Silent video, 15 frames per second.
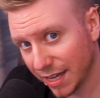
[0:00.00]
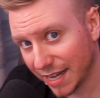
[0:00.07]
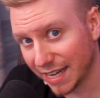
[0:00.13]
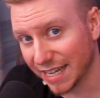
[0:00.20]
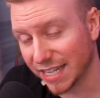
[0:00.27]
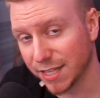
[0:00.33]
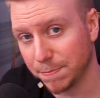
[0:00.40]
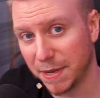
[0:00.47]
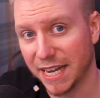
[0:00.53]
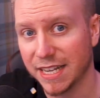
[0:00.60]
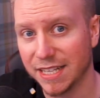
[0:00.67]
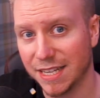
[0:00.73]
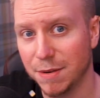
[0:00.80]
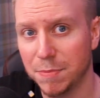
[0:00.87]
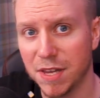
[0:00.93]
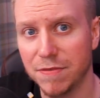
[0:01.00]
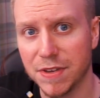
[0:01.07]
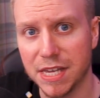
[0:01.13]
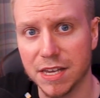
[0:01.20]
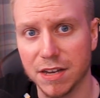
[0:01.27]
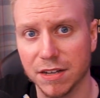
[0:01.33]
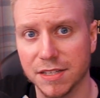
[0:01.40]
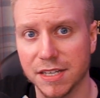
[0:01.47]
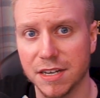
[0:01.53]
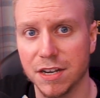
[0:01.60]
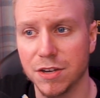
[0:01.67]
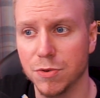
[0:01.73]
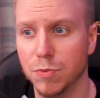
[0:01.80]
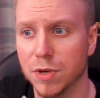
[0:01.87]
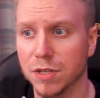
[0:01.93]
can expect in PvE content in
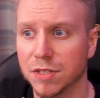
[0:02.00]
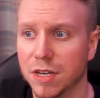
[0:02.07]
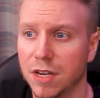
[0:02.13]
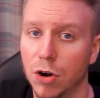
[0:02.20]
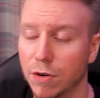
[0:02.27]
New World?